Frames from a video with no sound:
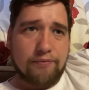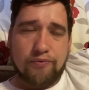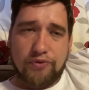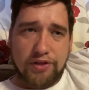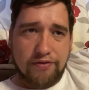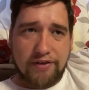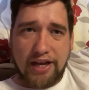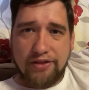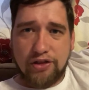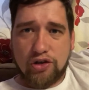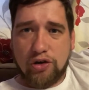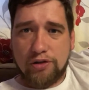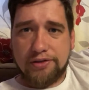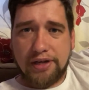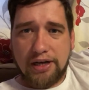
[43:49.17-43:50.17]
They're getting the
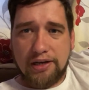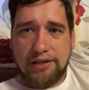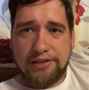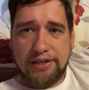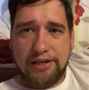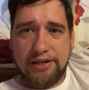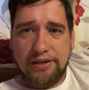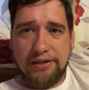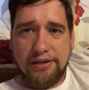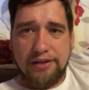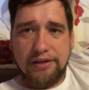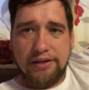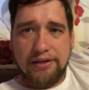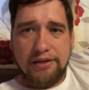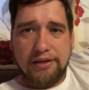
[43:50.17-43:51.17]
contactless in.
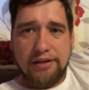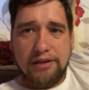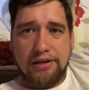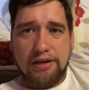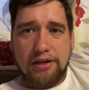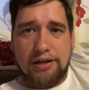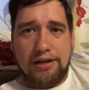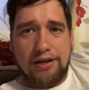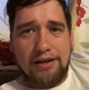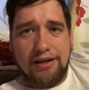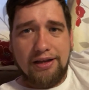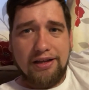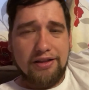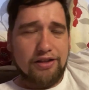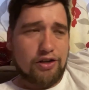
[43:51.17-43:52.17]

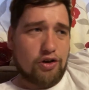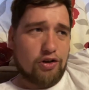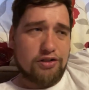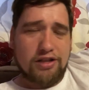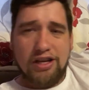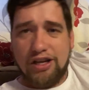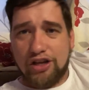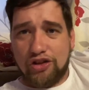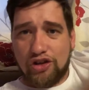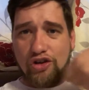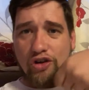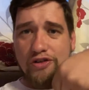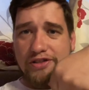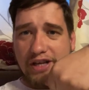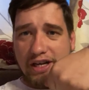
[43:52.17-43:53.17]

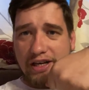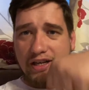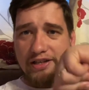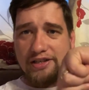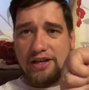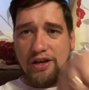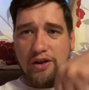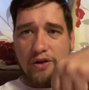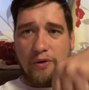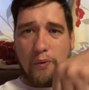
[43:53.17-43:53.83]
the contactless.